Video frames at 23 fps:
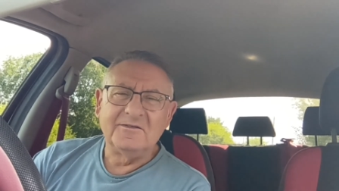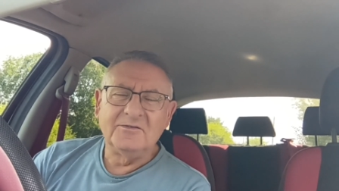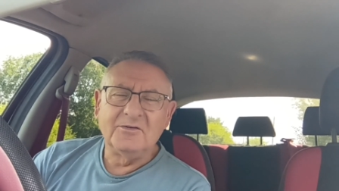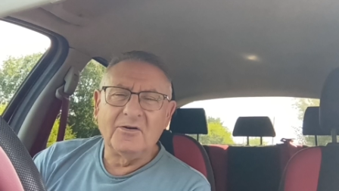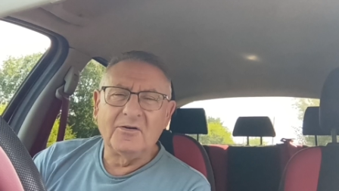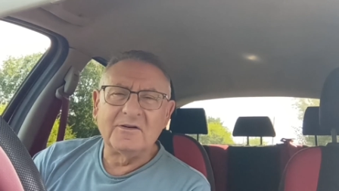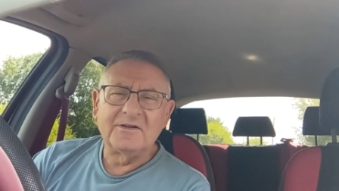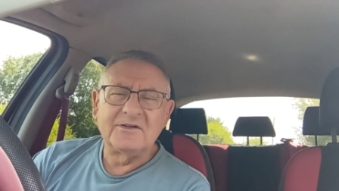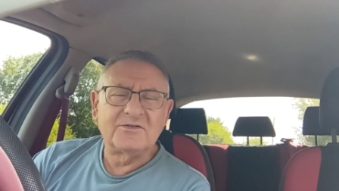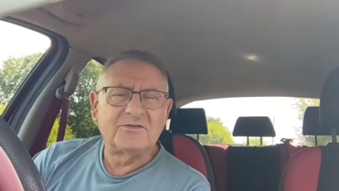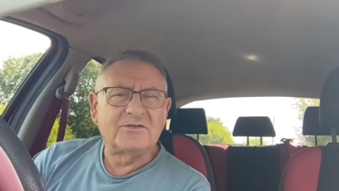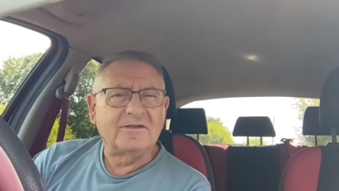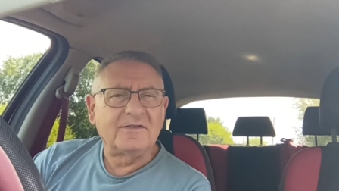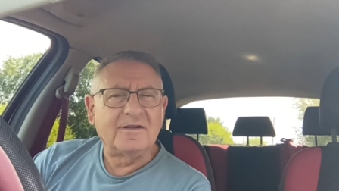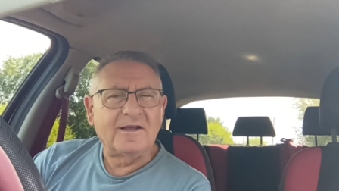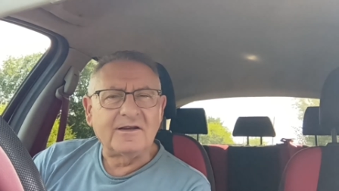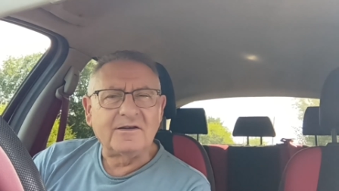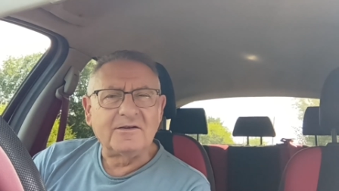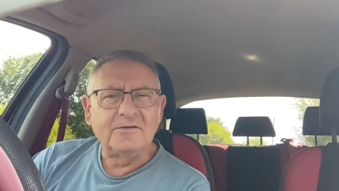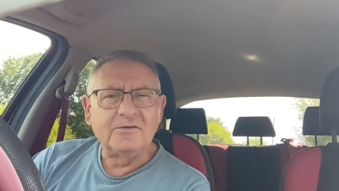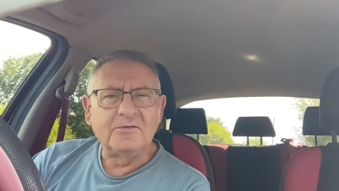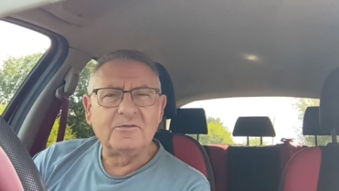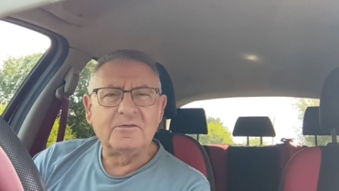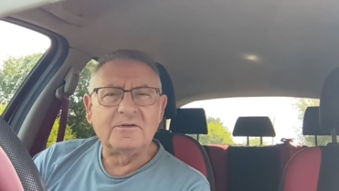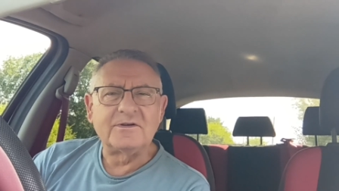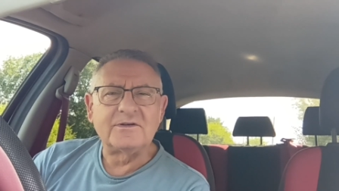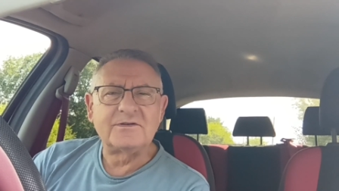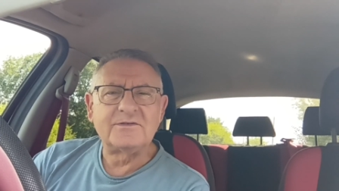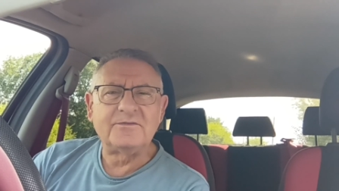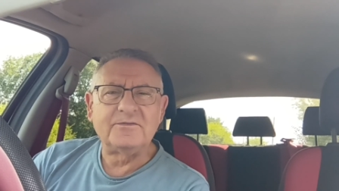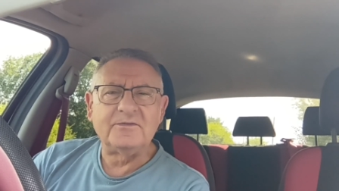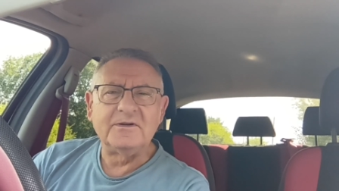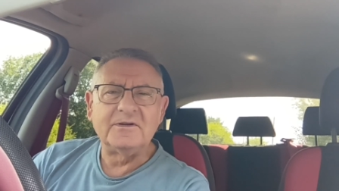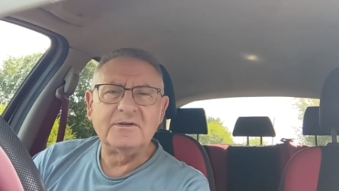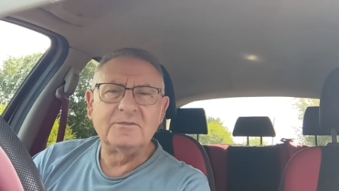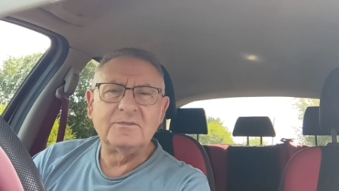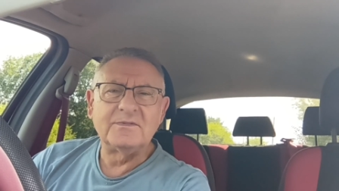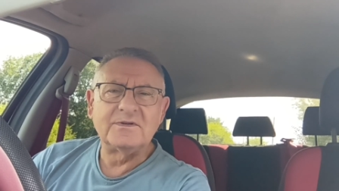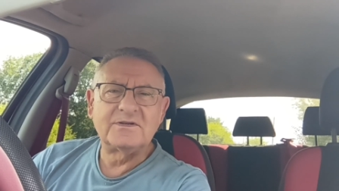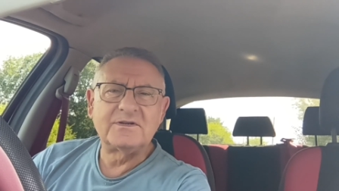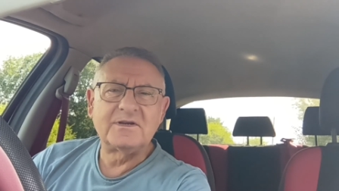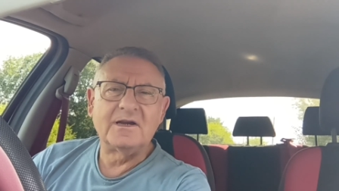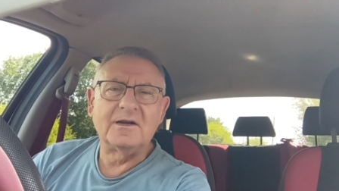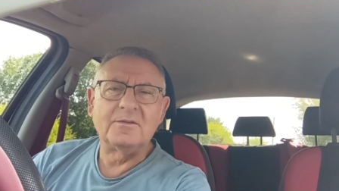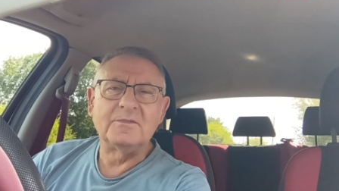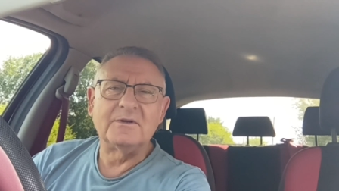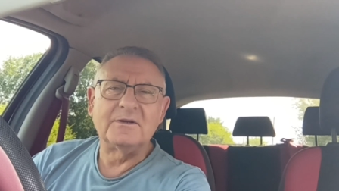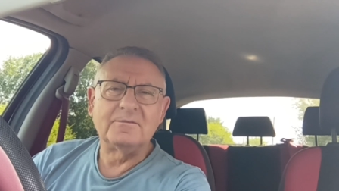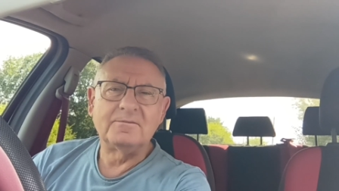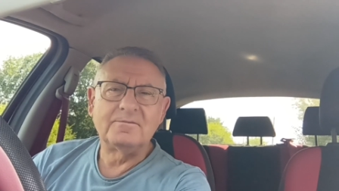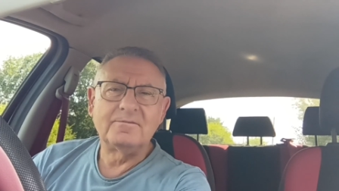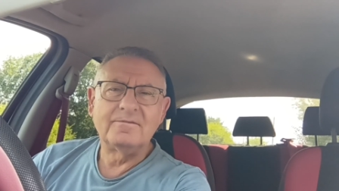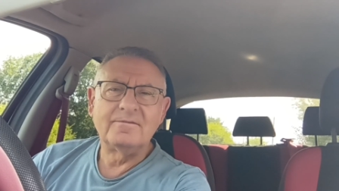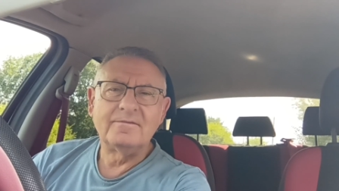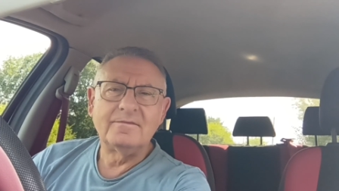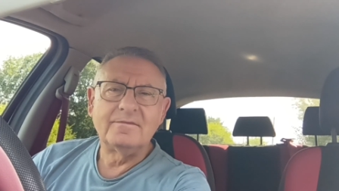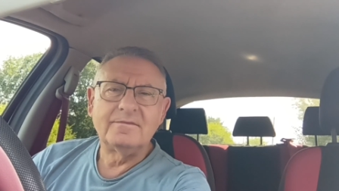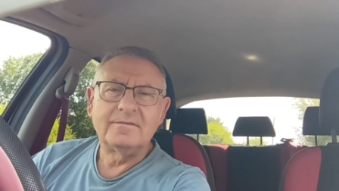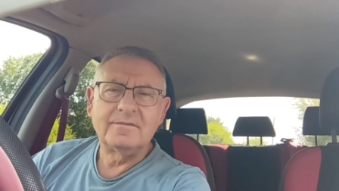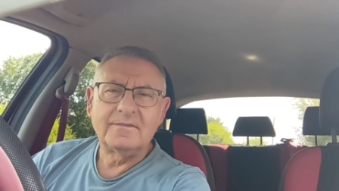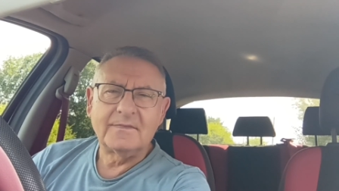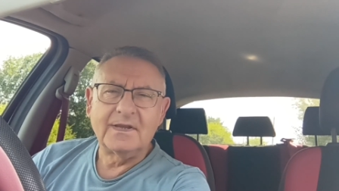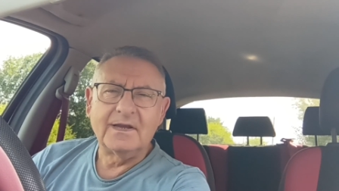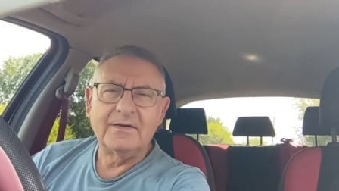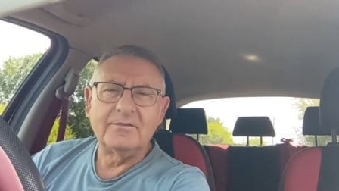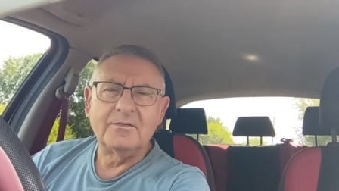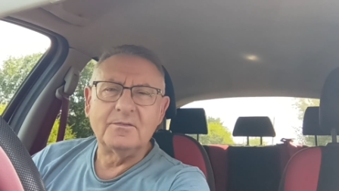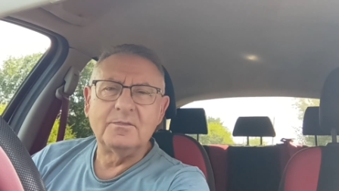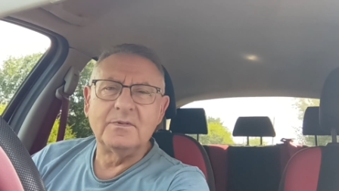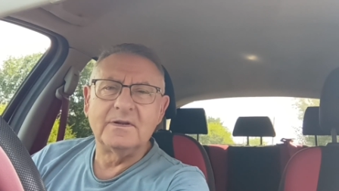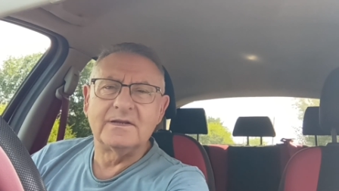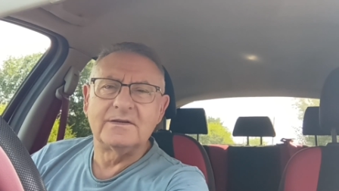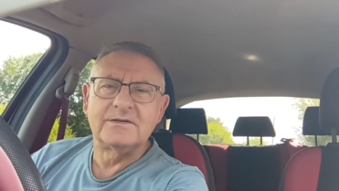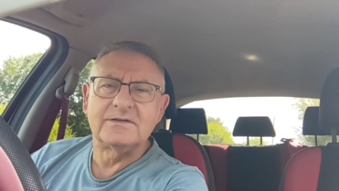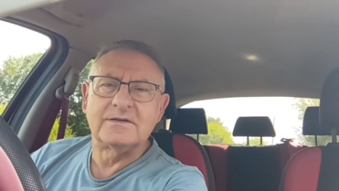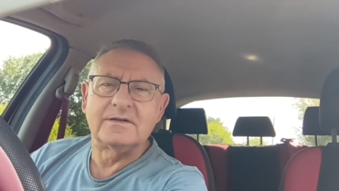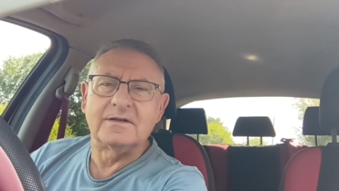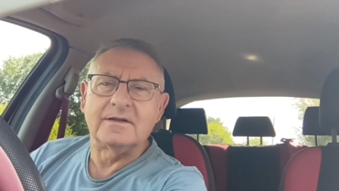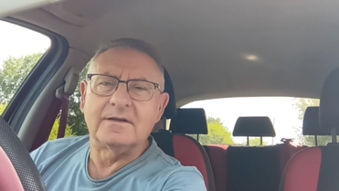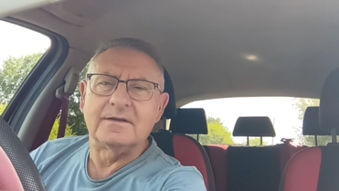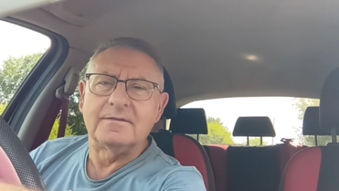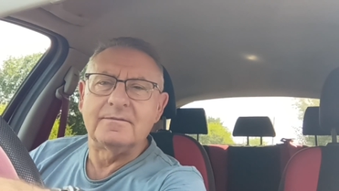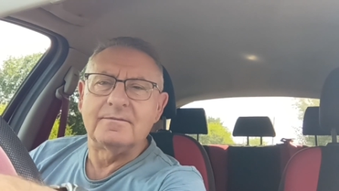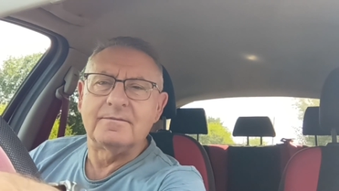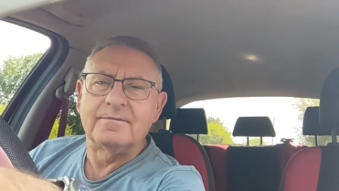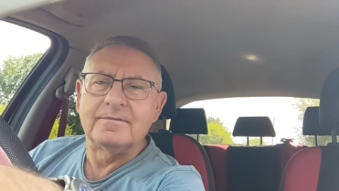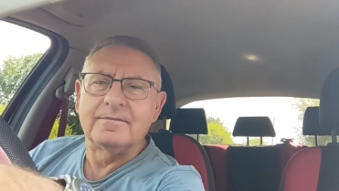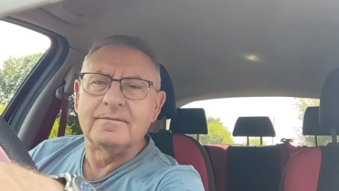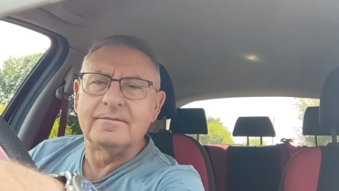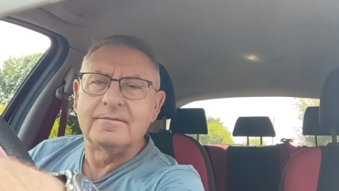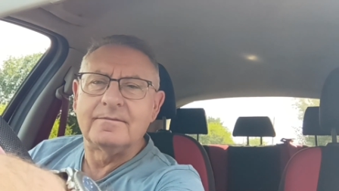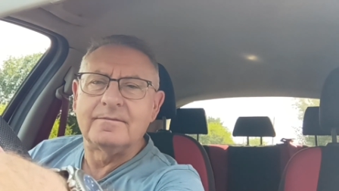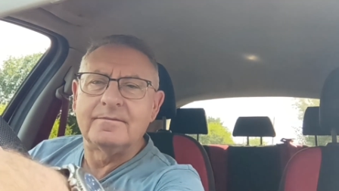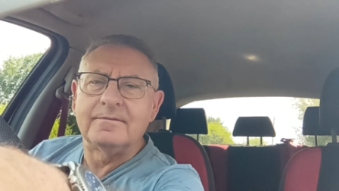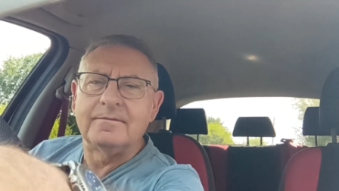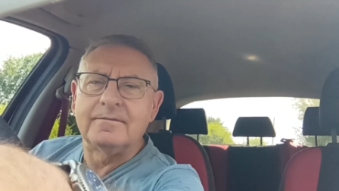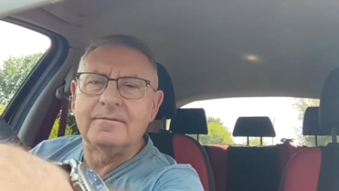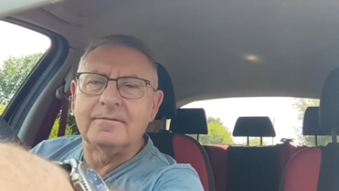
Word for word: knowledge that that glorious freedom is coming. Have a blessed day.